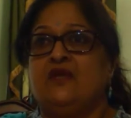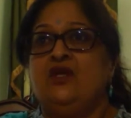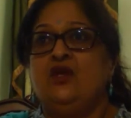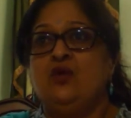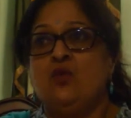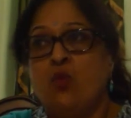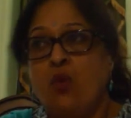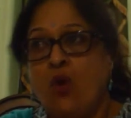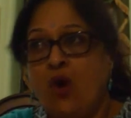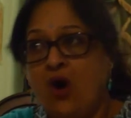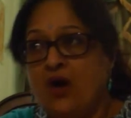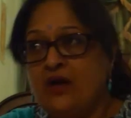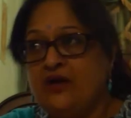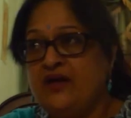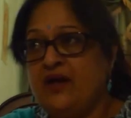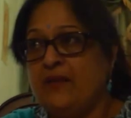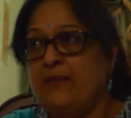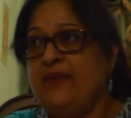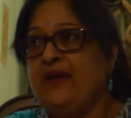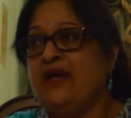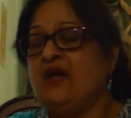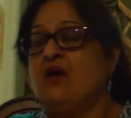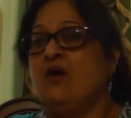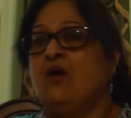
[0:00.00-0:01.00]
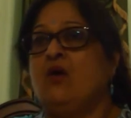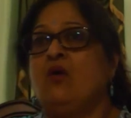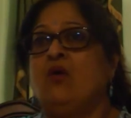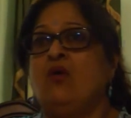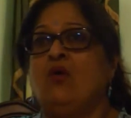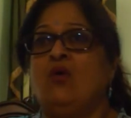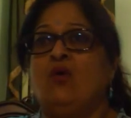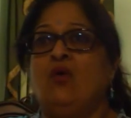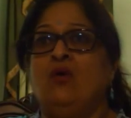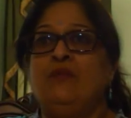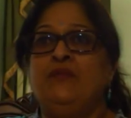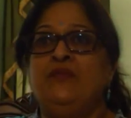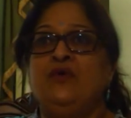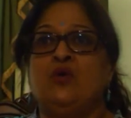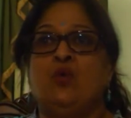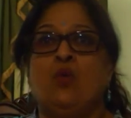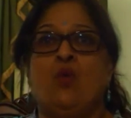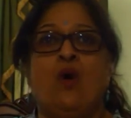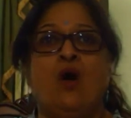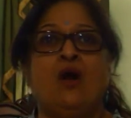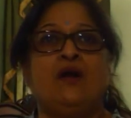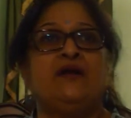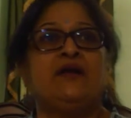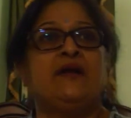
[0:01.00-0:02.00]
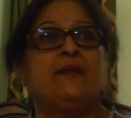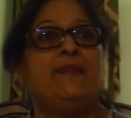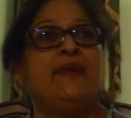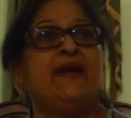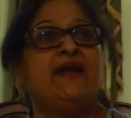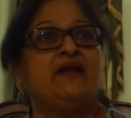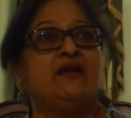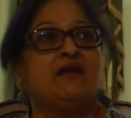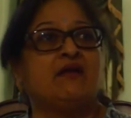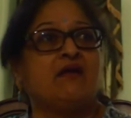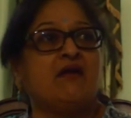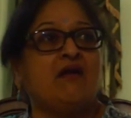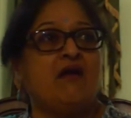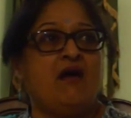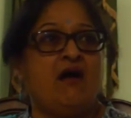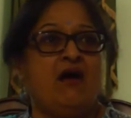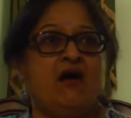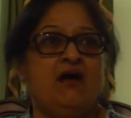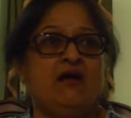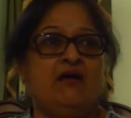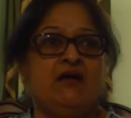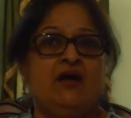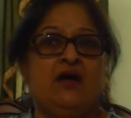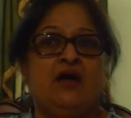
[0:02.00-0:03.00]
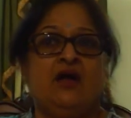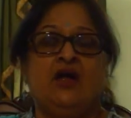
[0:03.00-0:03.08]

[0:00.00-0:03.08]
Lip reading: You want a bigger home, you want a better car,